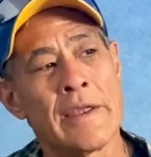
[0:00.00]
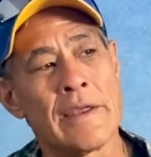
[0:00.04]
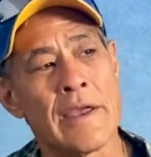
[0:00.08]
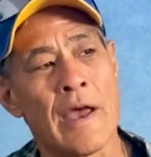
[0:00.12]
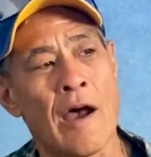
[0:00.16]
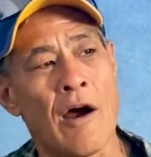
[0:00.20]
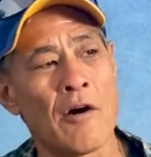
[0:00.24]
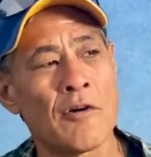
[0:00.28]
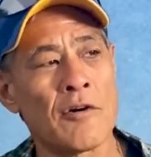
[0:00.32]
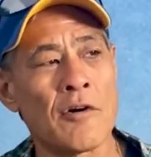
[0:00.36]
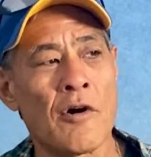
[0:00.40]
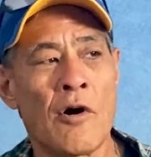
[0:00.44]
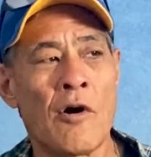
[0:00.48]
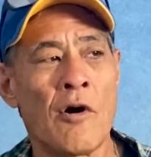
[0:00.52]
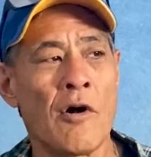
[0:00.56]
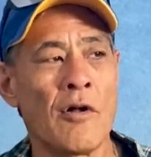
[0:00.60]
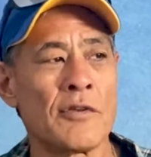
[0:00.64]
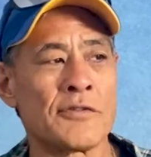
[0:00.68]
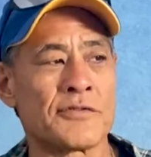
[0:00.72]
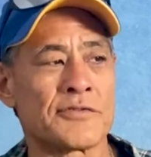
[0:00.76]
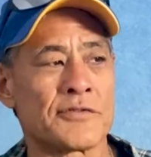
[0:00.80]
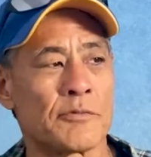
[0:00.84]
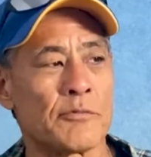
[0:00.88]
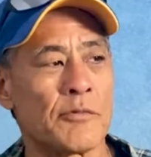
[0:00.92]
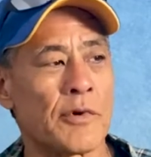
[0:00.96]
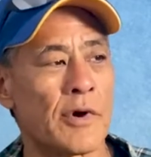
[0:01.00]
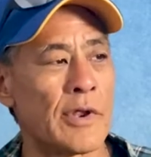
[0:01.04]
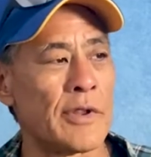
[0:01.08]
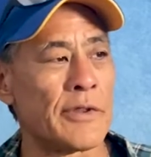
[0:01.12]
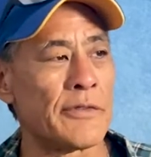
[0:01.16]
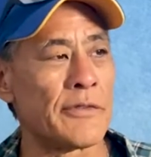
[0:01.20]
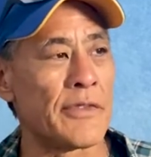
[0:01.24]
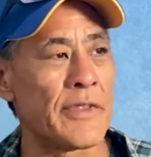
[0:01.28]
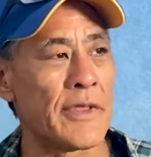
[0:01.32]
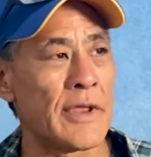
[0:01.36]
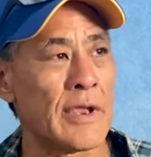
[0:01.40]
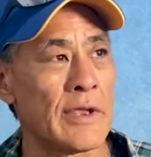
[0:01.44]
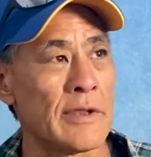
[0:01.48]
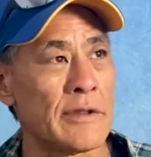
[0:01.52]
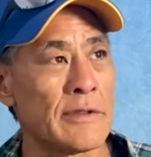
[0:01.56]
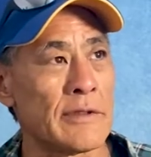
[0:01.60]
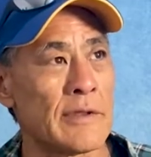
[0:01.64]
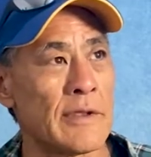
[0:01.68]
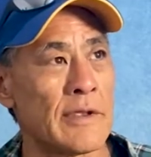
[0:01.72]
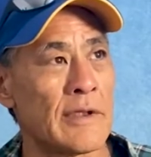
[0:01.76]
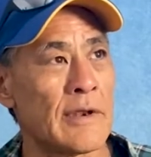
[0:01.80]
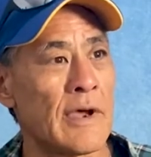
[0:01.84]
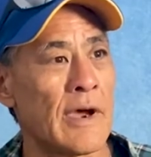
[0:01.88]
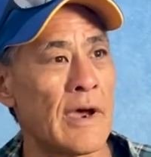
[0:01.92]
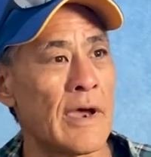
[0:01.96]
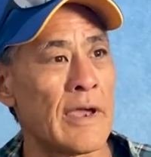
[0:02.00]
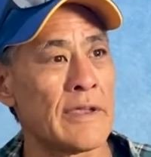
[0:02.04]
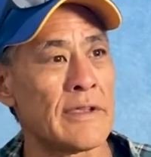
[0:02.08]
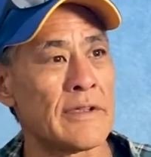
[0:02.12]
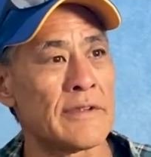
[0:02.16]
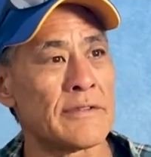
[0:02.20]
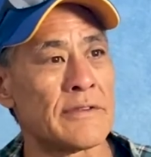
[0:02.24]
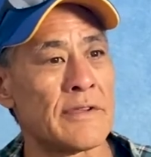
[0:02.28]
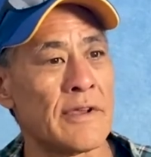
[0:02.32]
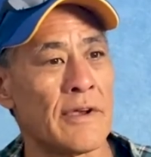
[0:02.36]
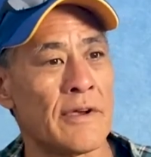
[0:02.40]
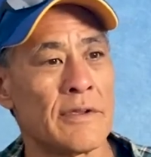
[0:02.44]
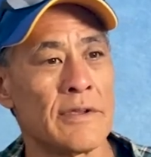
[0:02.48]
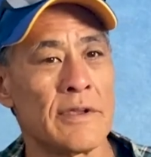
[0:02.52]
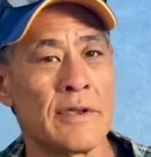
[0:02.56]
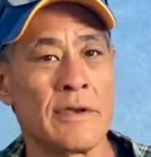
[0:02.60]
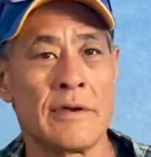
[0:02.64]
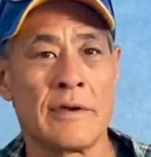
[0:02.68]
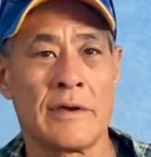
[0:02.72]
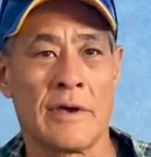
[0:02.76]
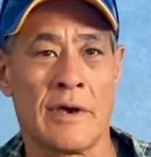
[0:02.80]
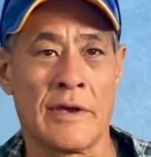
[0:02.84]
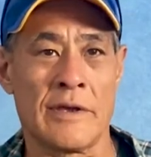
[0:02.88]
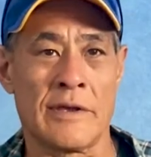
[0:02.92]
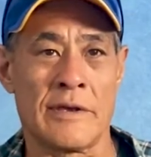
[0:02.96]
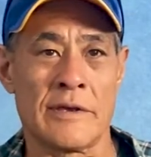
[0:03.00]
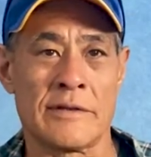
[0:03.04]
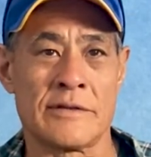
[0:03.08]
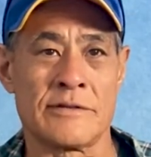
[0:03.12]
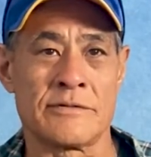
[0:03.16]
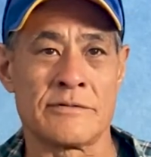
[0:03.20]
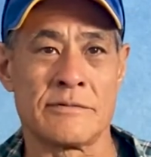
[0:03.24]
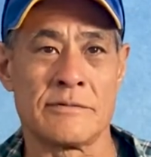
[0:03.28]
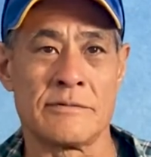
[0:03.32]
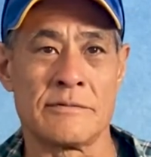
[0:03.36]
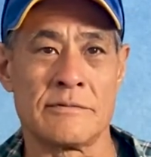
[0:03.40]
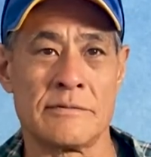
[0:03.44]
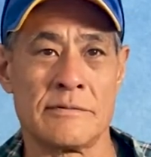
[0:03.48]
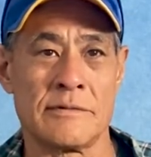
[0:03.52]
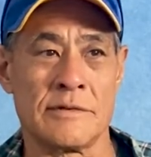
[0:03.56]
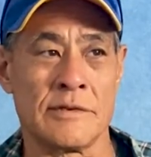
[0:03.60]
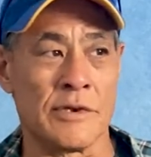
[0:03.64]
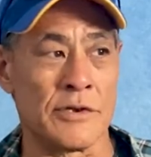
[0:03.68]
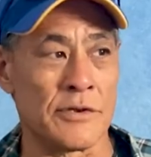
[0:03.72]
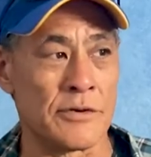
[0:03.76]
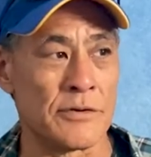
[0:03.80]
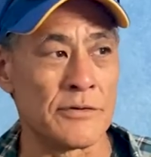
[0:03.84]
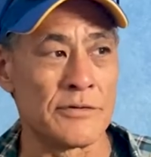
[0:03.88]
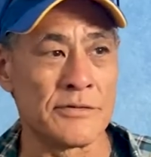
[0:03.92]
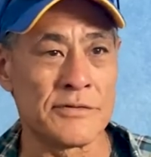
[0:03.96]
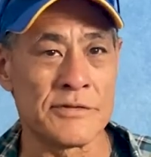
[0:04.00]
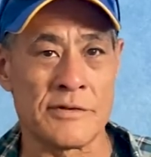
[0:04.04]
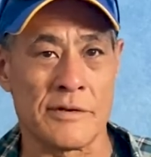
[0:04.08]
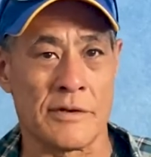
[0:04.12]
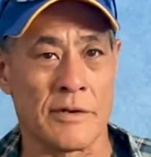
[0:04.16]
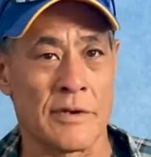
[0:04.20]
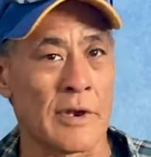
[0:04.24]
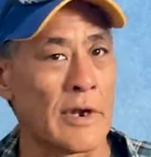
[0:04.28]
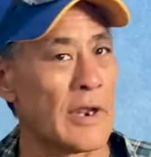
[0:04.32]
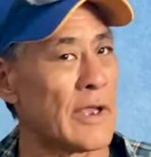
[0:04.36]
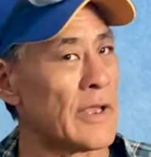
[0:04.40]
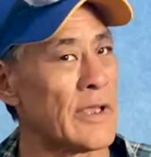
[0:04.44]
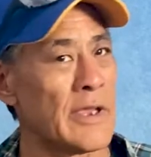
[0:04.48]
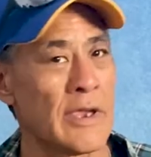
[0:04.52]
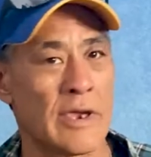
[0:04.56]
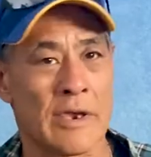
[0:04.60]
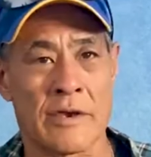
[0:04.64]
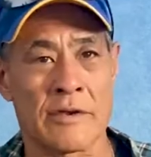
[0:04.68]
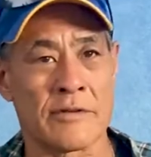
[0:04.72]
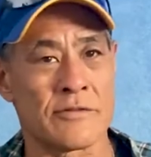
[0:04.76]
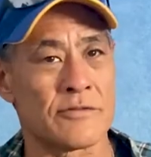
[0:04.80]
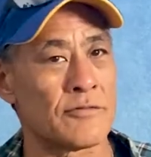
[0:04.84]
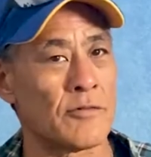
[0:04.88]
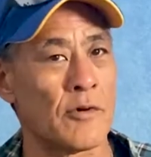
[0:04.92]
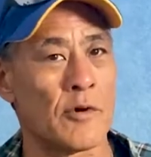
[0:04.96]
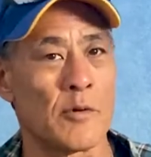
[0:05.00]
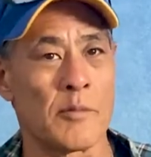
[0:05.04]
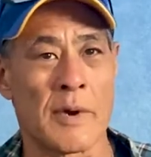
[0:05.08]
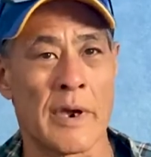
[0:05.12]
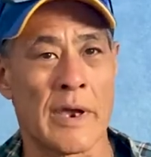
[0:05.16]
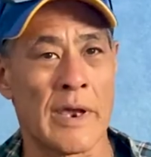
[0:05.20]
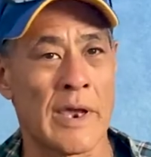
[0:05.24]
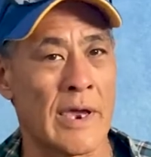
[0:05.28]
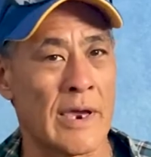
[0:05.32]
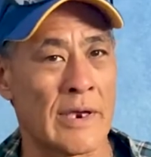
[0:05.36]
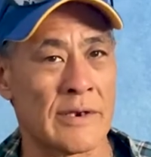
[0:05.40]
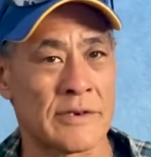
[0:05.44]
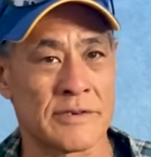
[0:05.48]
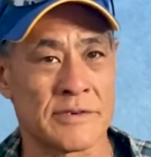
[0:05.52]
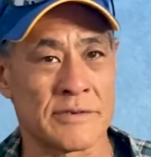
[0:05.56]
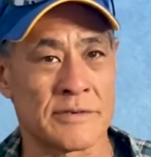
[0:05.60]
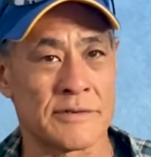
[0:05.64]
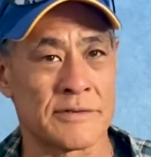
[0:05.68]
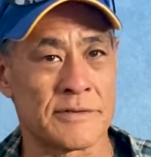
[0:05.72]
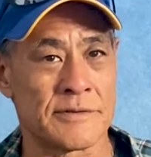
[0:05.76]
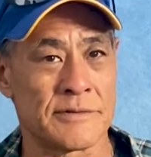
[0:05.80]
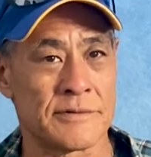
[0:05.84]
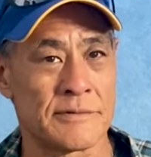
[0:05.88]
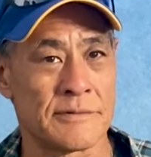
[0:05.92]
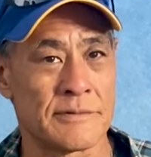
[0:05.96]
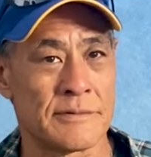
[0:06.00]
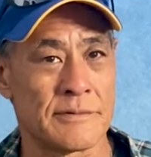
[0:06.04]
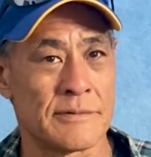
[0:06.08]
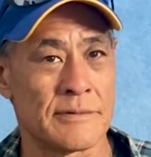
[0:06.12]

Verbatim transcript: alcohol is the one thing that I can tell you I can use, and I can't control my actions.